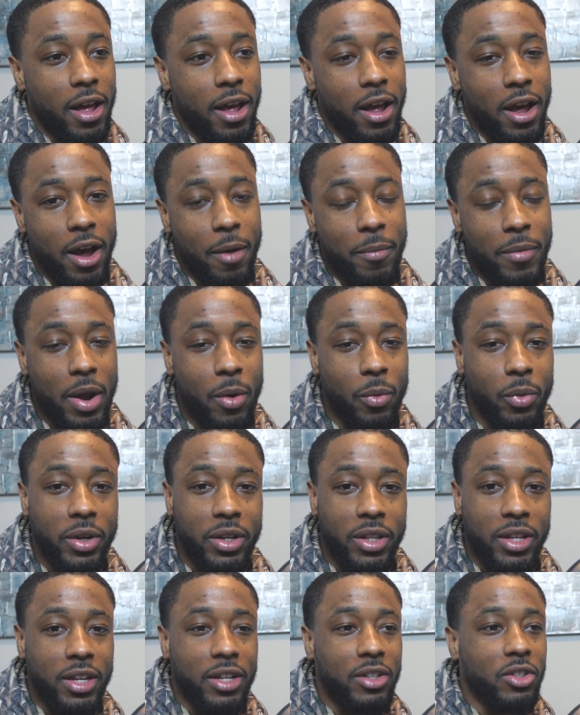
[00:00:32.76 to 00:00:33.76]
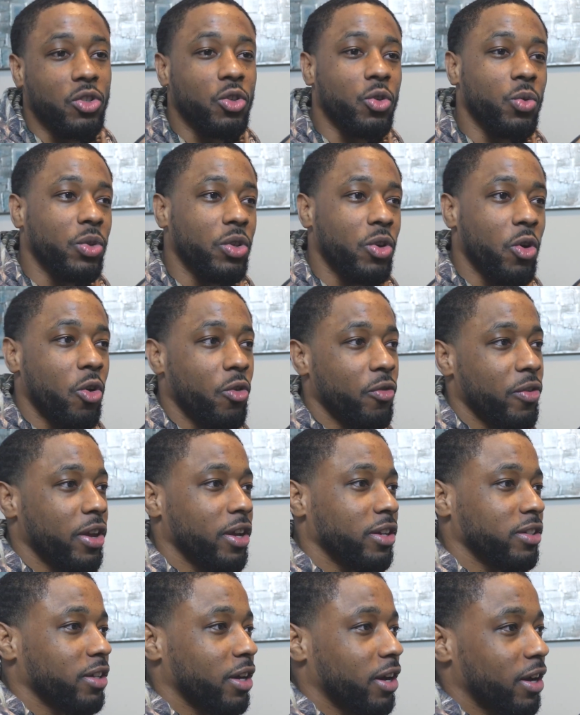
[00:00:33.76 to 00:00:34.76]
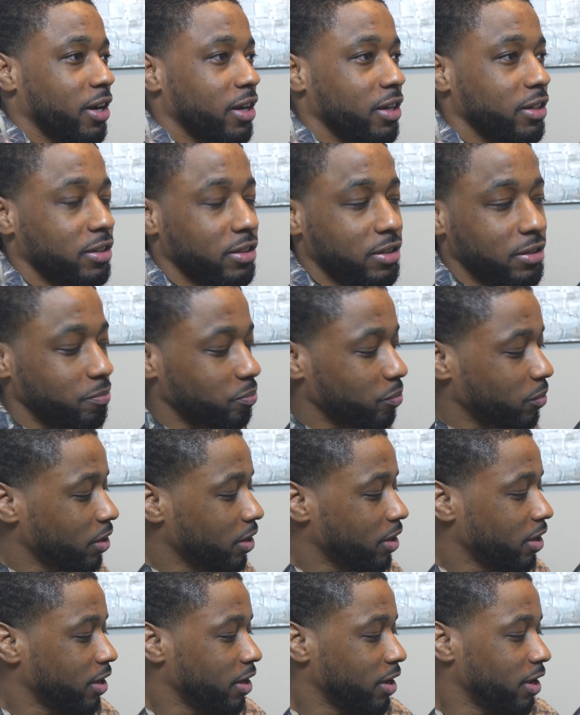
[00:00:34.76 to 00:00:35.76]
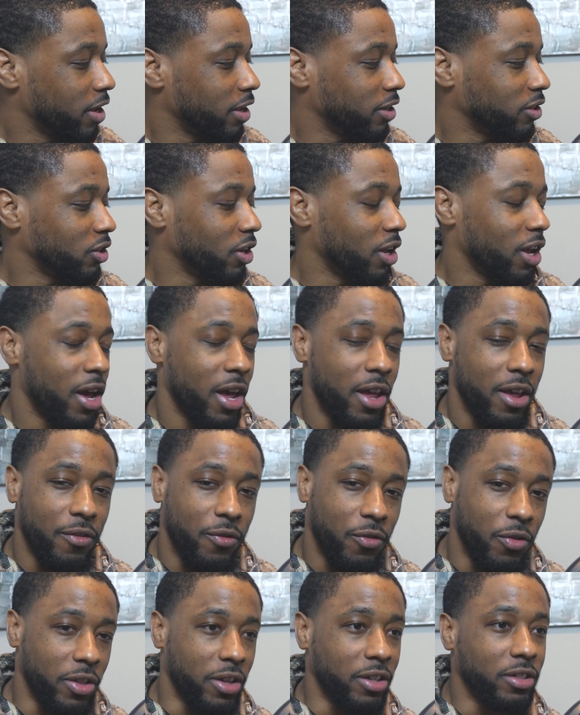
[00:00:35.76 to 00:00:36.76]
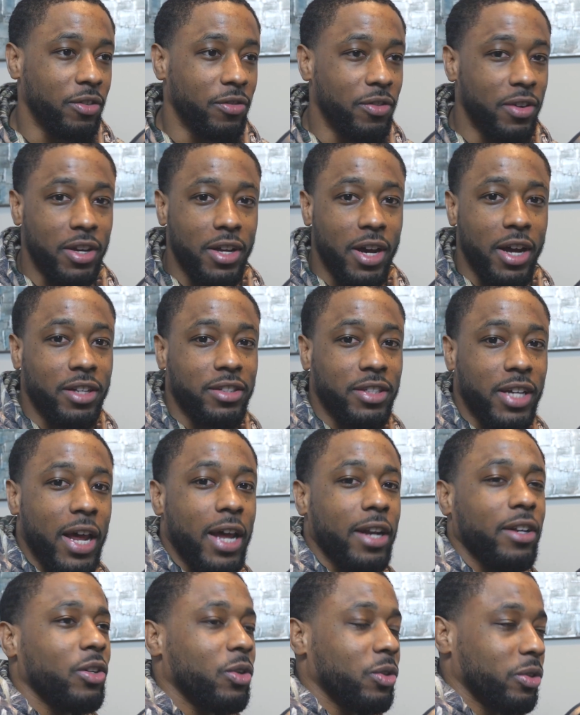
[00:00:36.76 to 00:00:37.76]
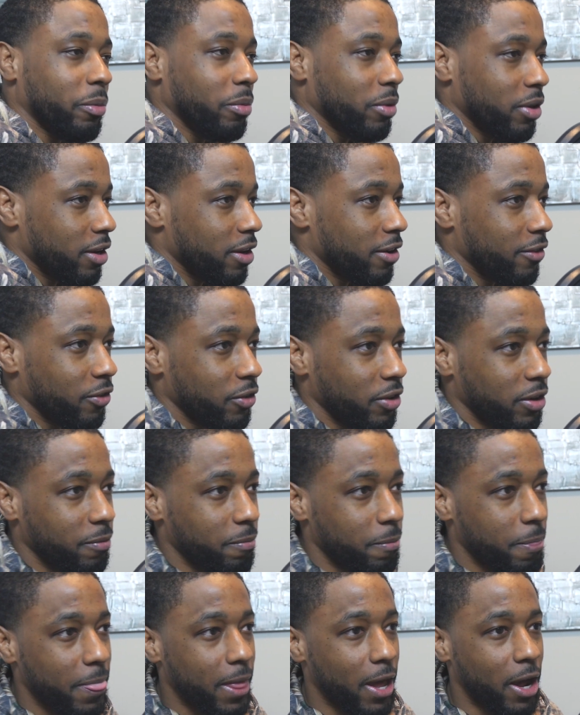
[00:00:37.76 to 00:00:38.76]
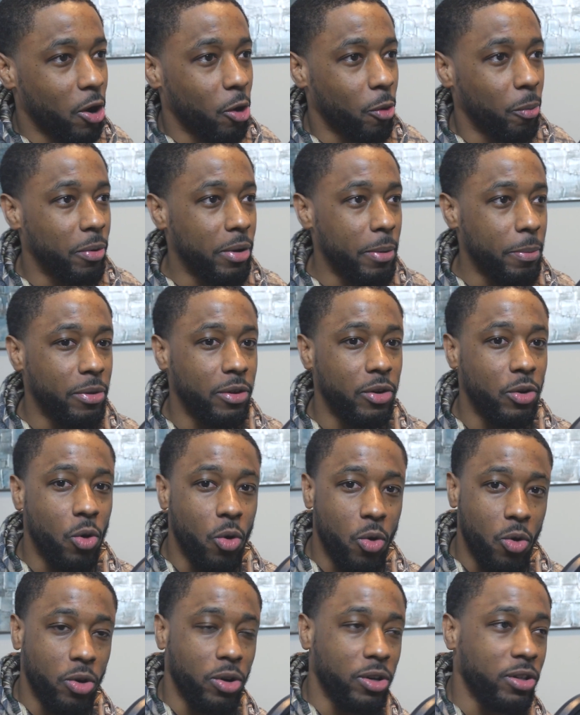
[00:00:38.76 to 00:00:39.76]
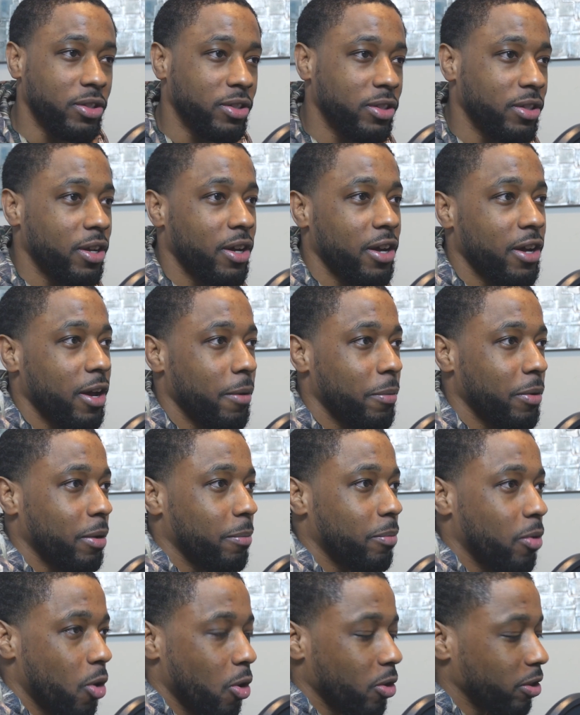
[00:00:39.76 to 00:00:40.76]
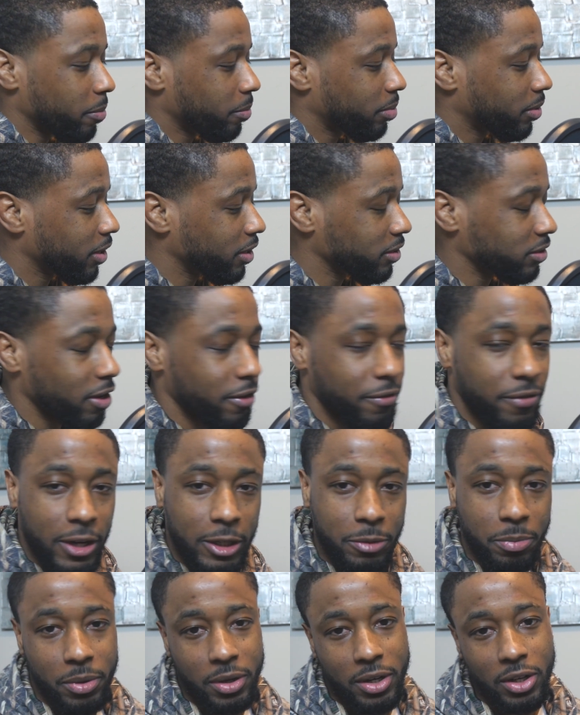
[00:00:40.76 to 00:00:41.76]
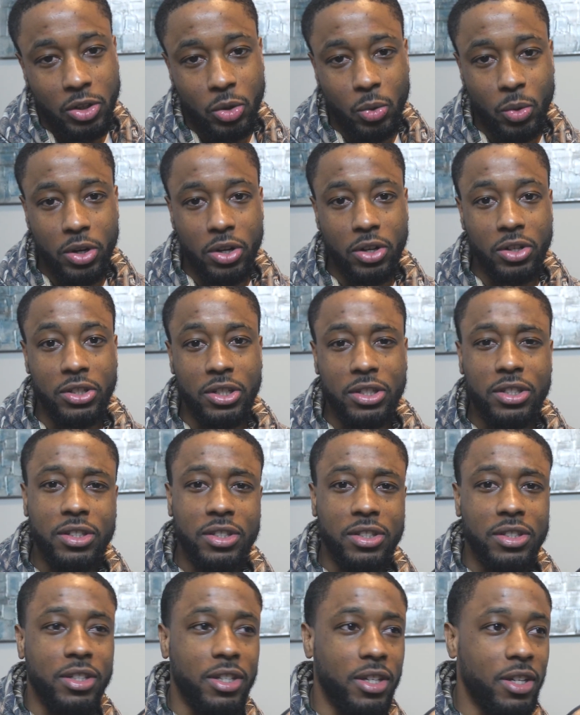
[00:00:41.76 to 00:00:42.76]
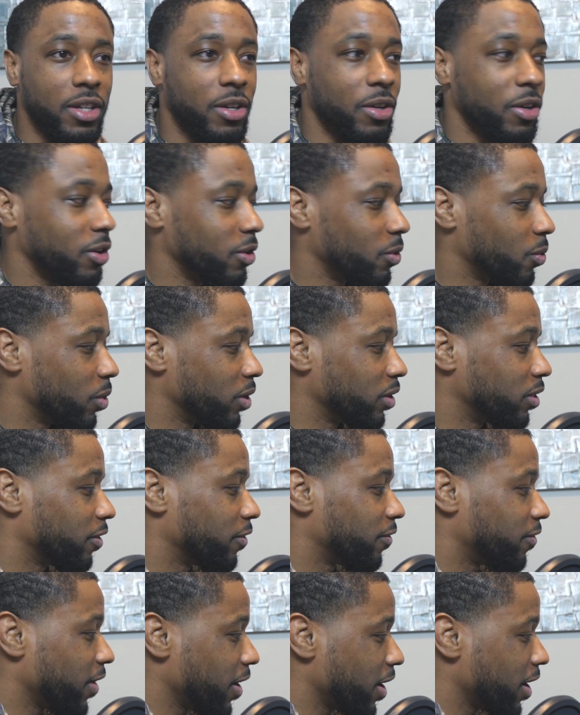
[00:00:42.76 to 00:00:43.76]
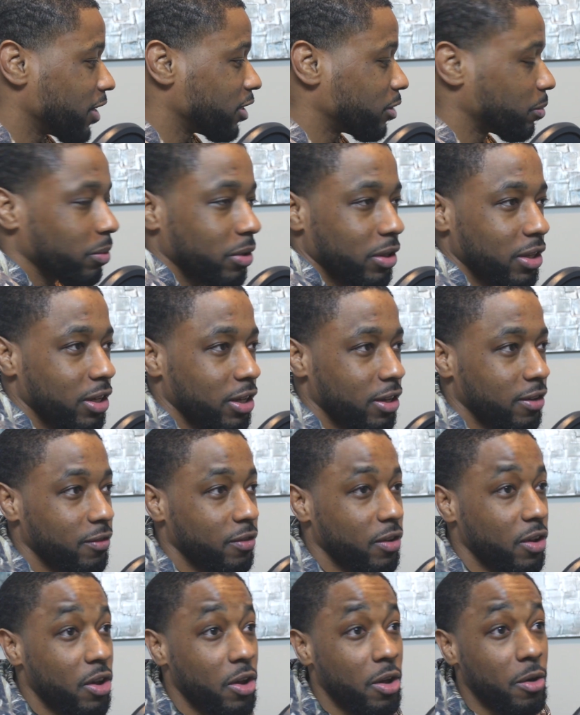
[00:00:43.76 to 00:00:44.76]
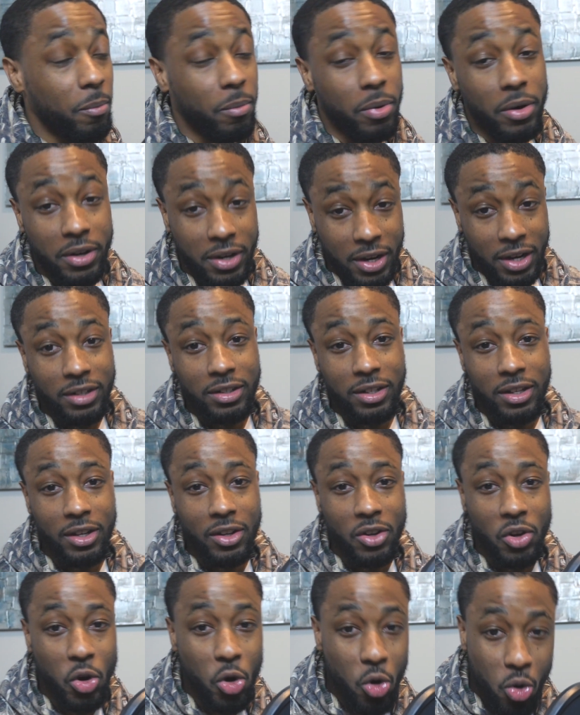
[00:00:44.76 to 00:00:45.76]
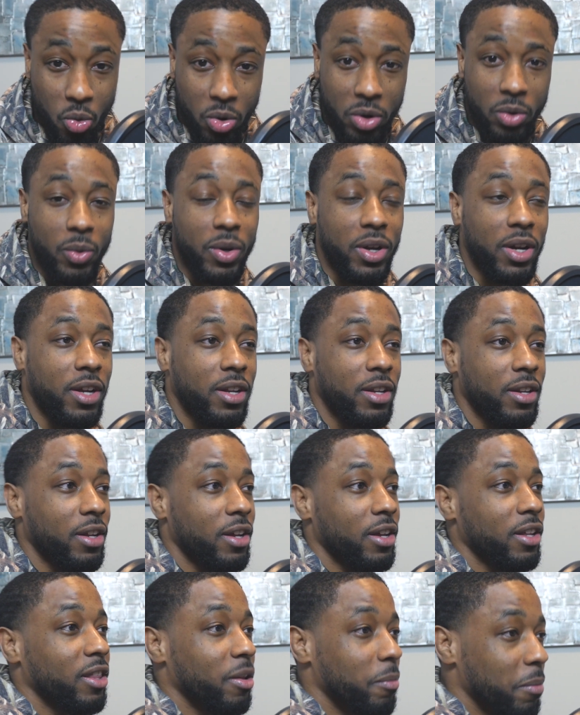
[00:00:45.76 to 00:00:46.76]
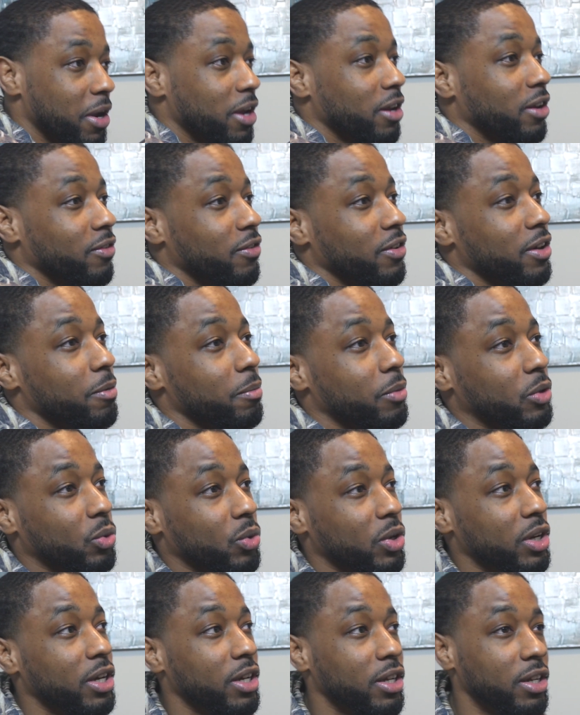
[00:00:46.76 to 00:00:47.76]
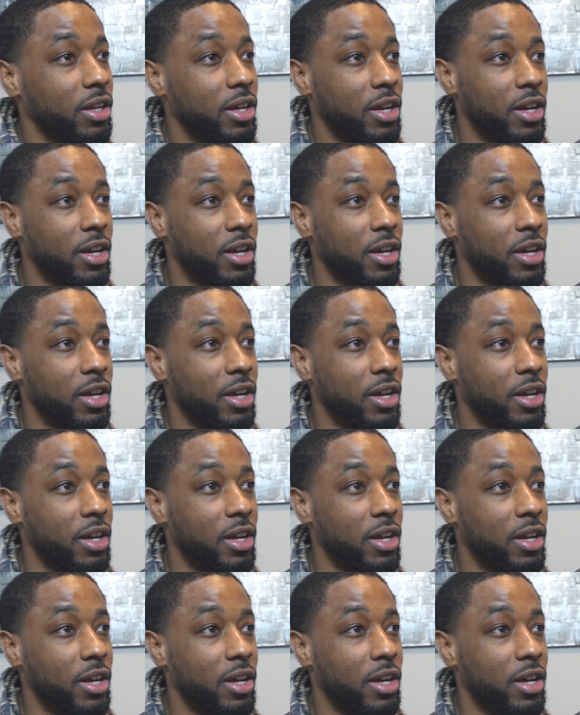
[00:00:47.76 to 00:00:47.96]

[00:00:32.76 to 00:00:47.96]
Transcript: I'm not really in tune with the whole Vegas odds. For this event, I decided to do something different. I opened up the doors, put a poll in place on Facebook and Twitter just to see what the fans believe, predicting who would win the main event between